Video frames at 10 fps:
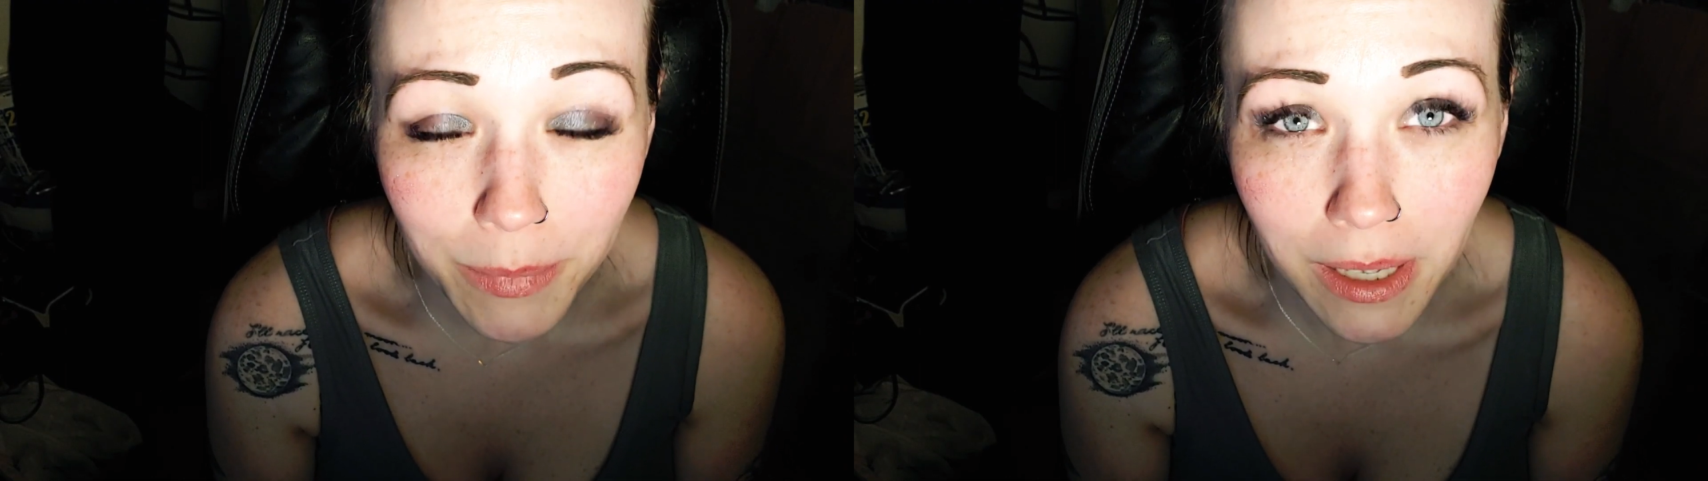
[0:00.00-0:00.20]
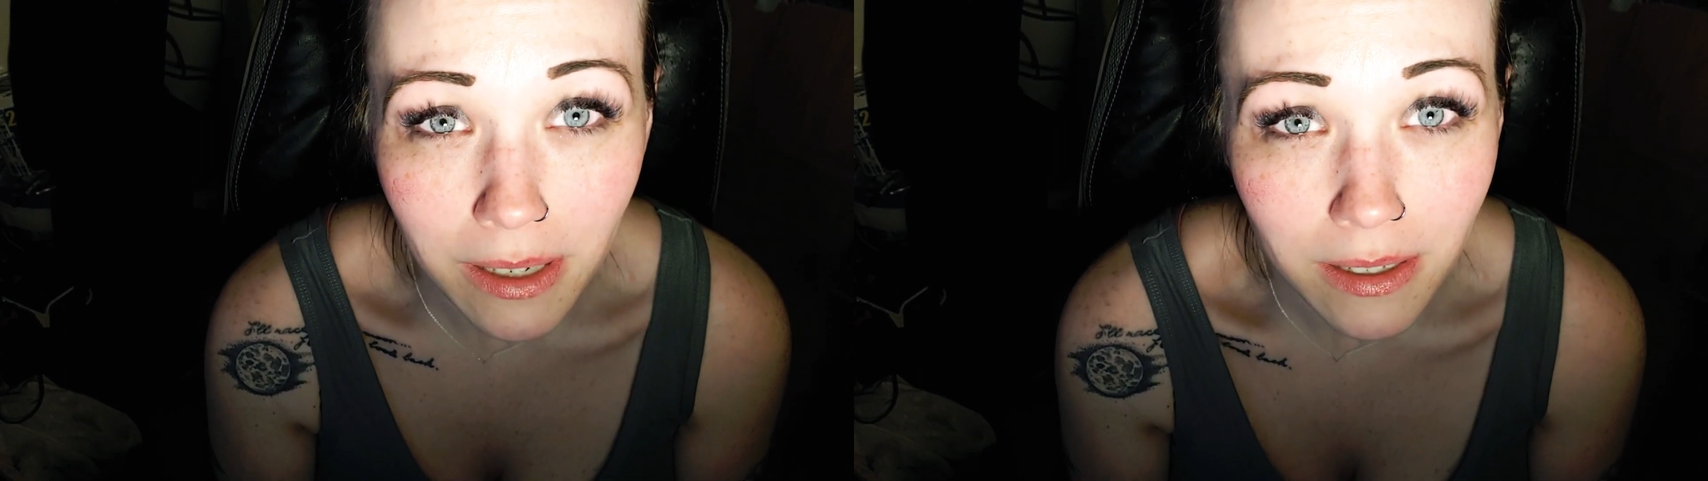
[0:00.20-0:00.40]

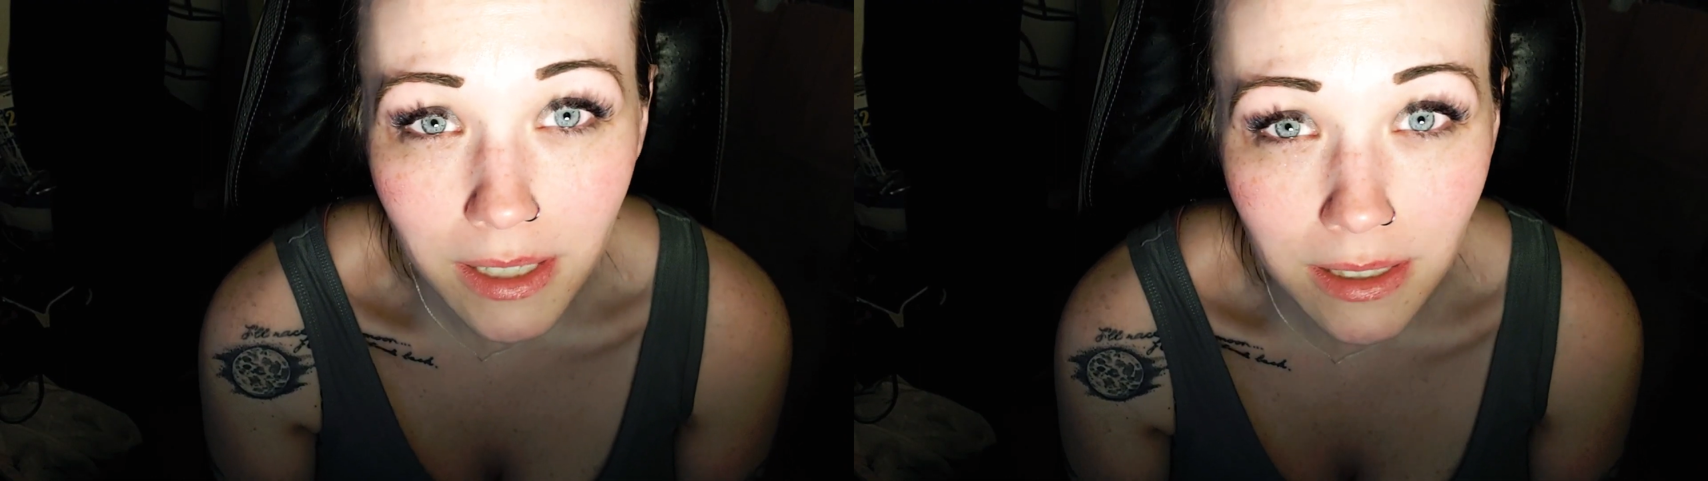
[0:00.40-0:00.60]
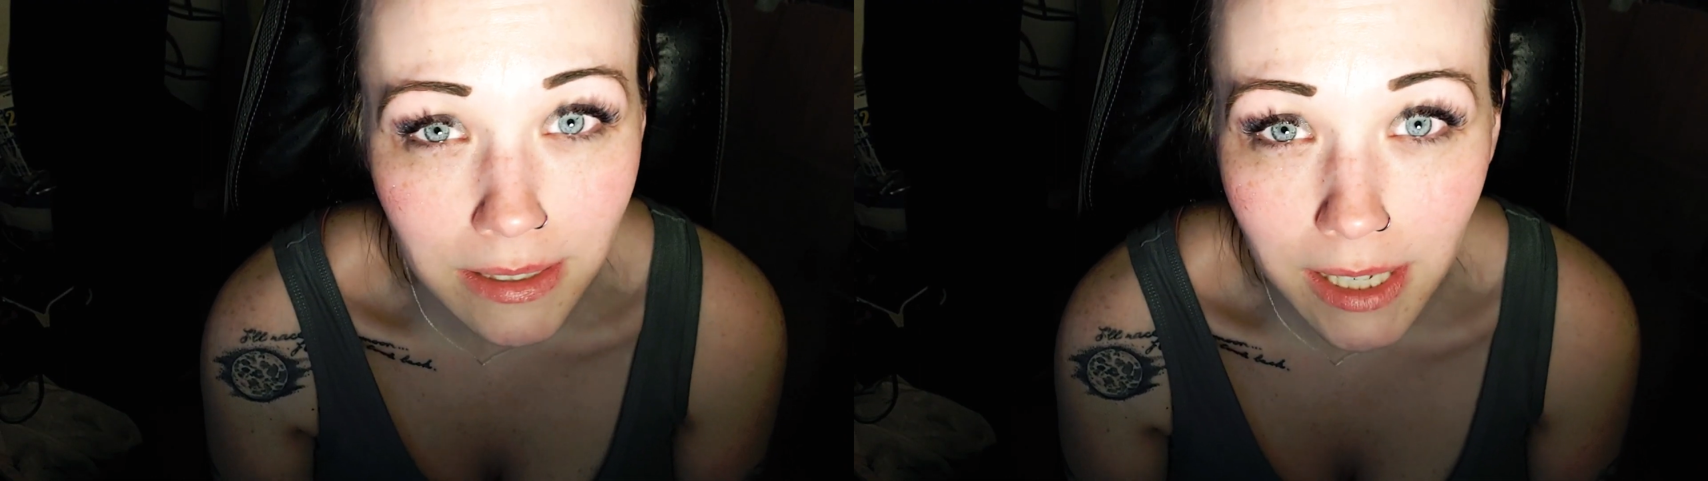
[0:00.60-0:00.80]
it
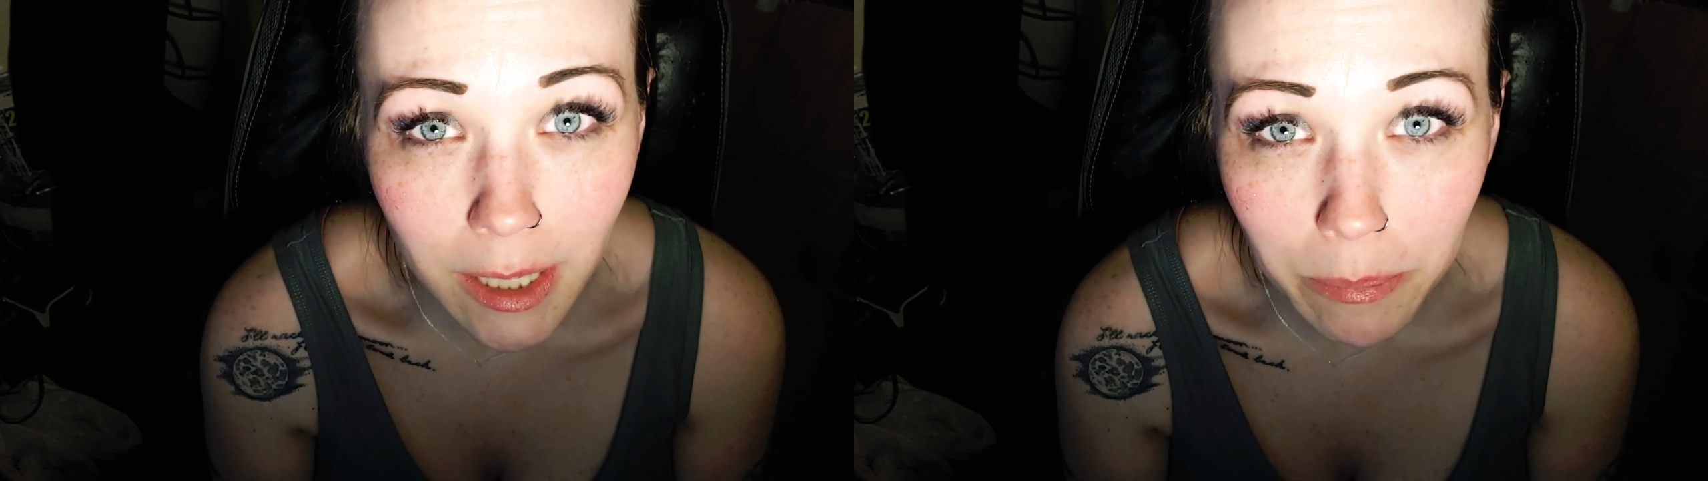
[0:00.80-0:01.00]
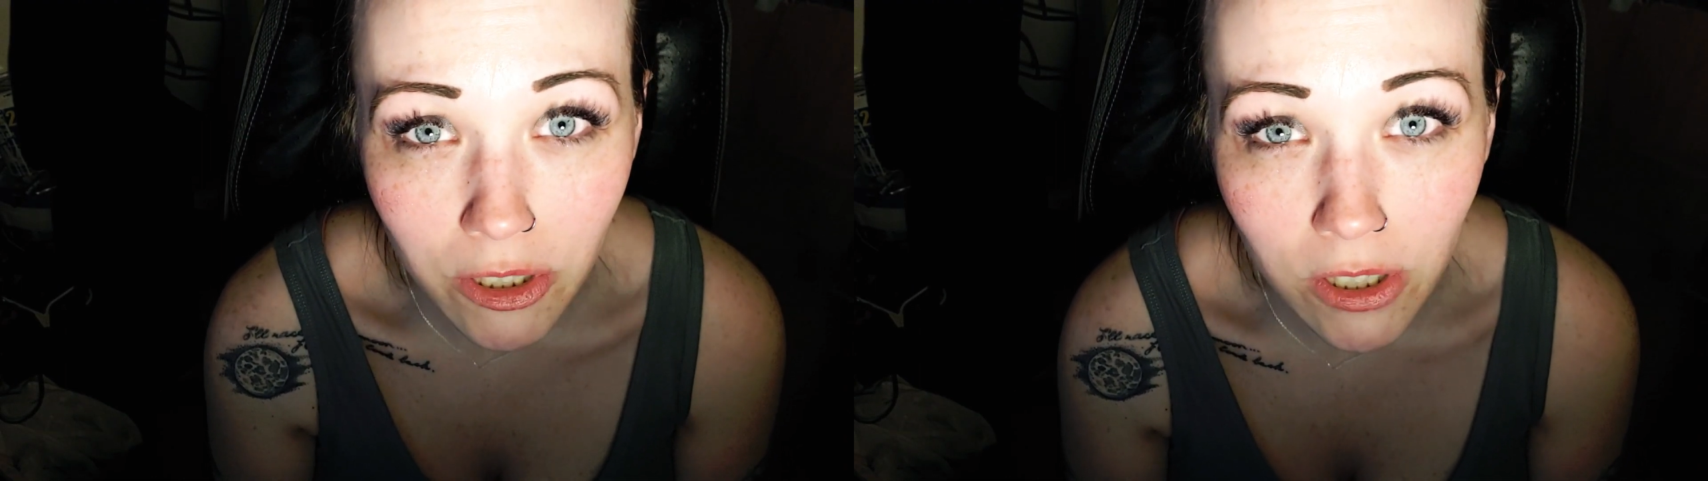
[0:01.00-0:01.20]
doesn't
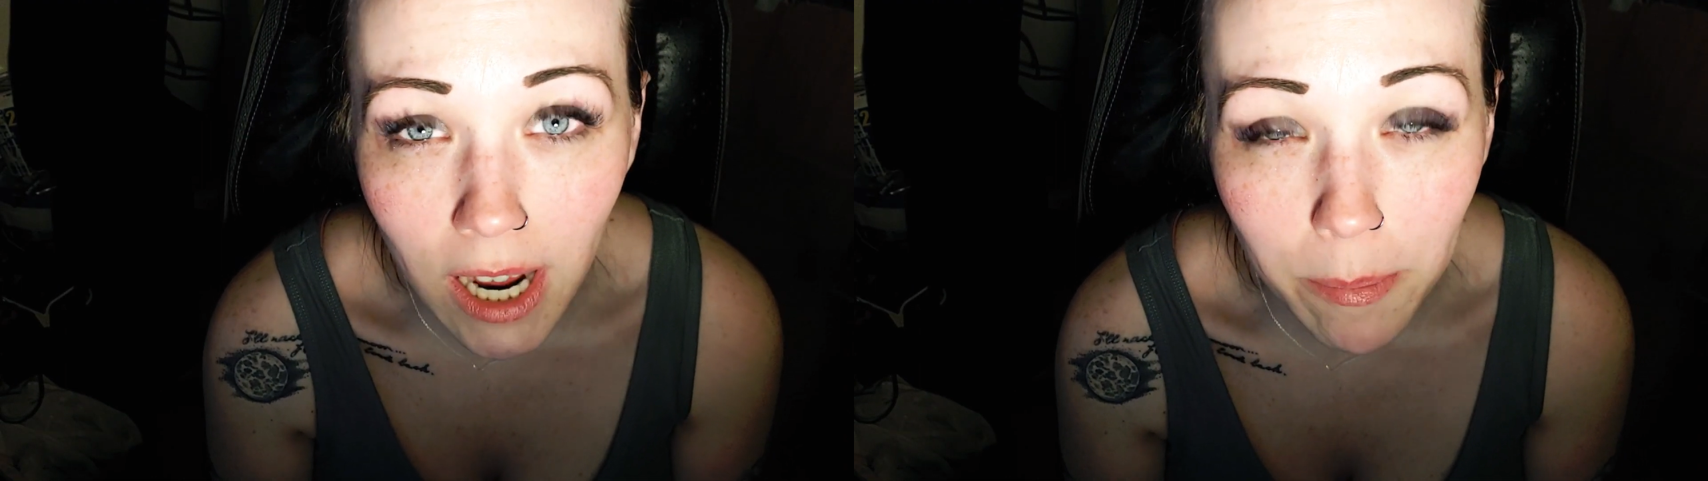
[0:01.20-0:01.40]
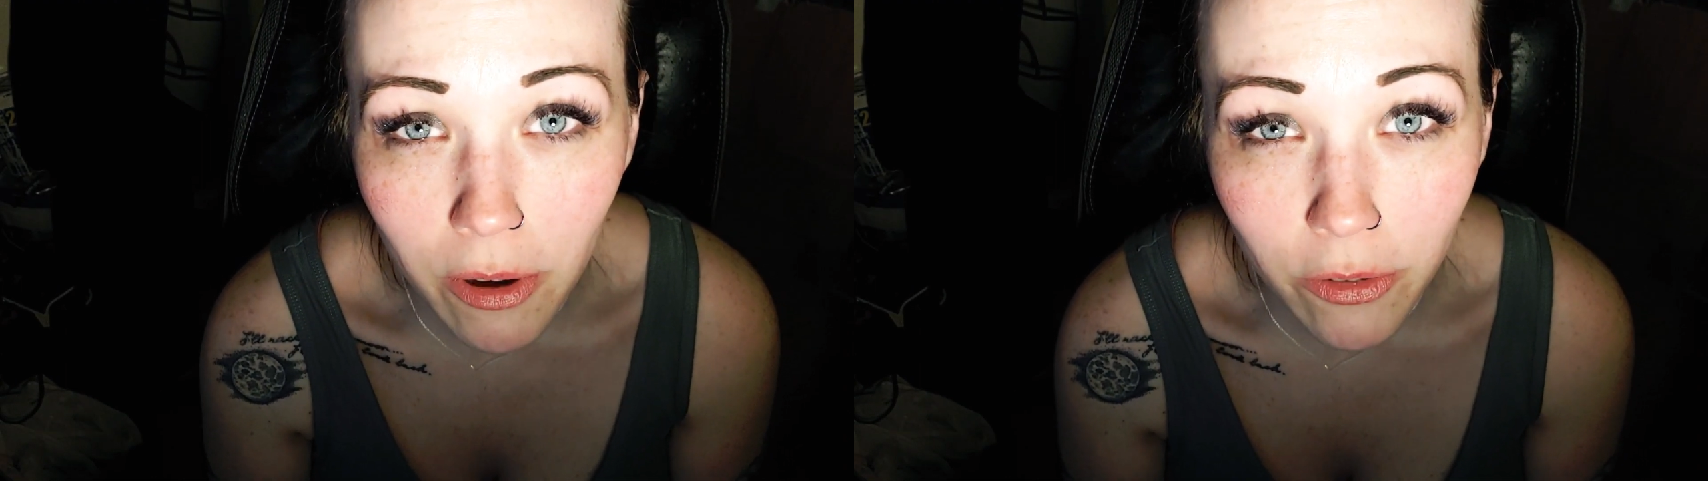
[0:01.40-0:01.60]
take much
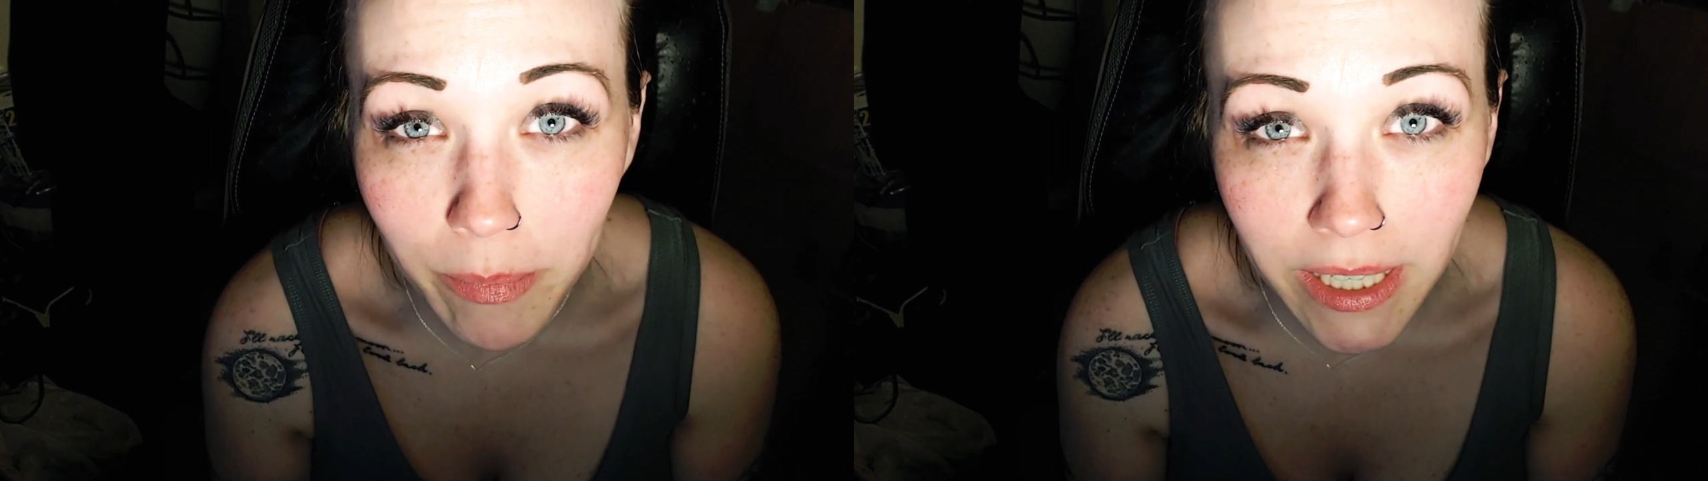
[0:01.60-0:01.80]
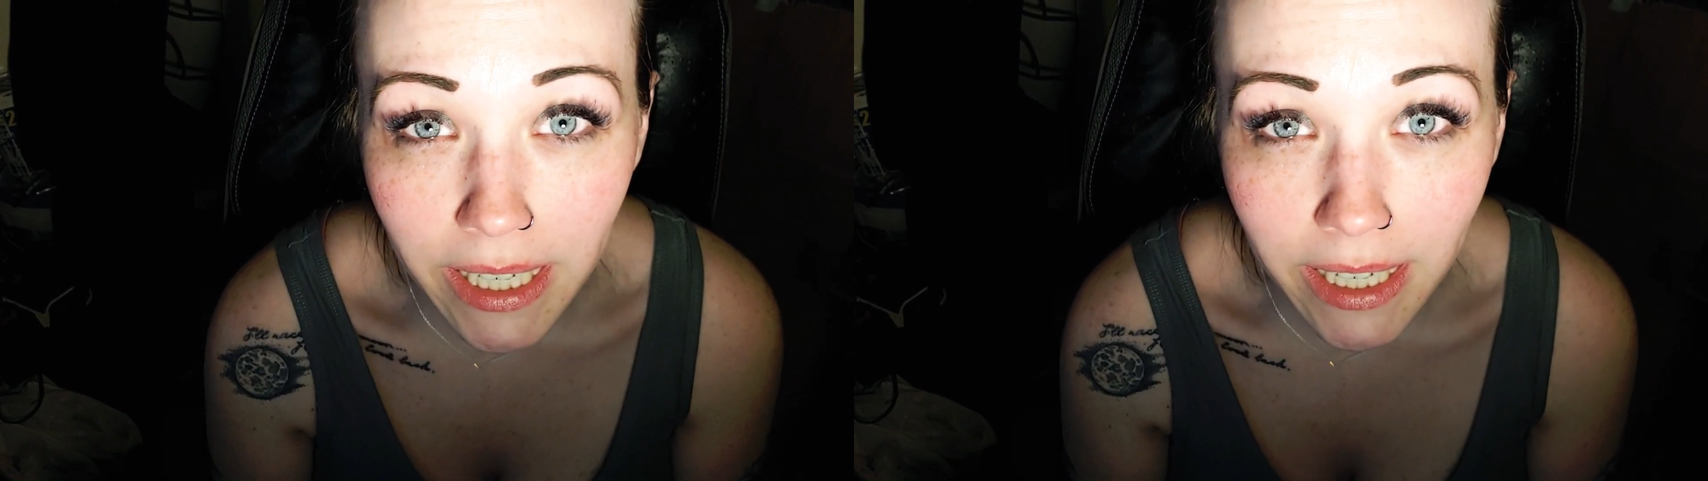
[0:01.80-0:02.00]
time out of
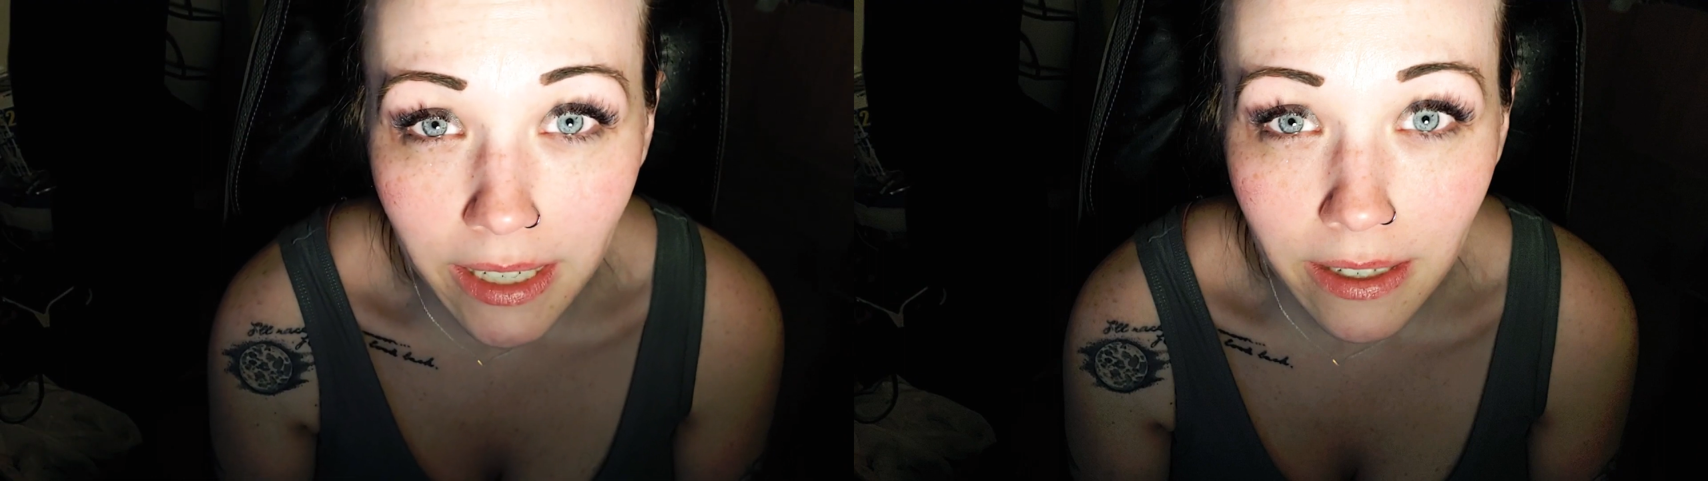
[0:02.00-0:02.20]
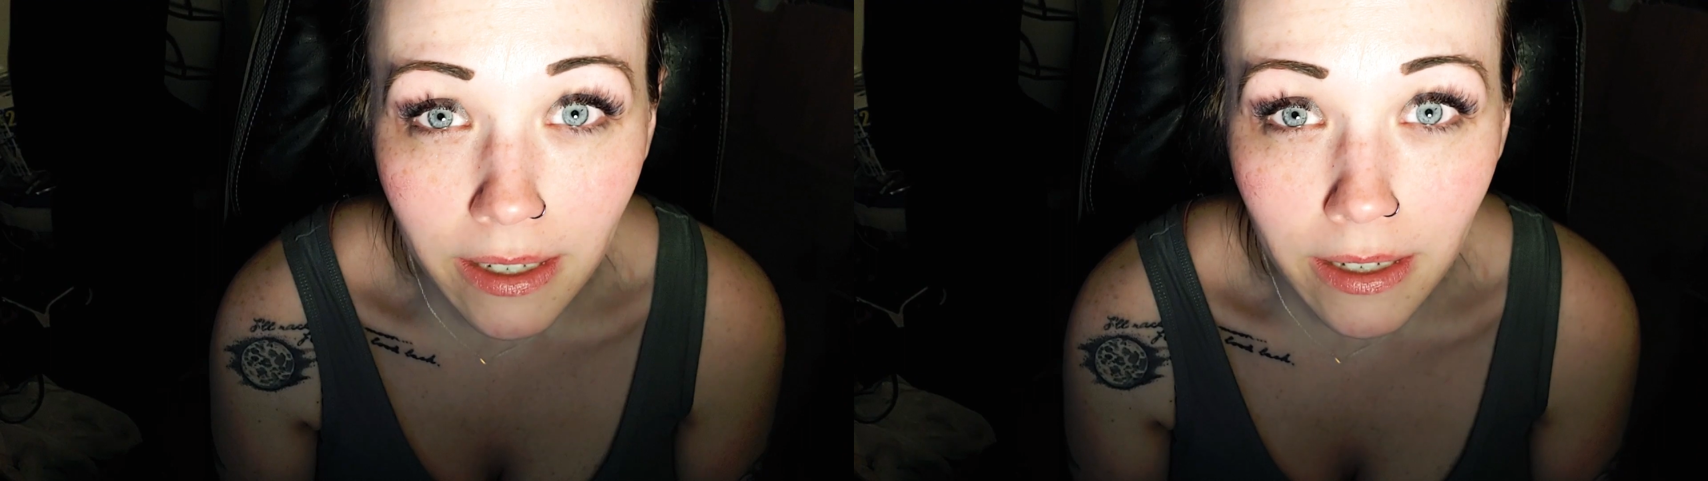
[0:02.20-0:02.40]
my day.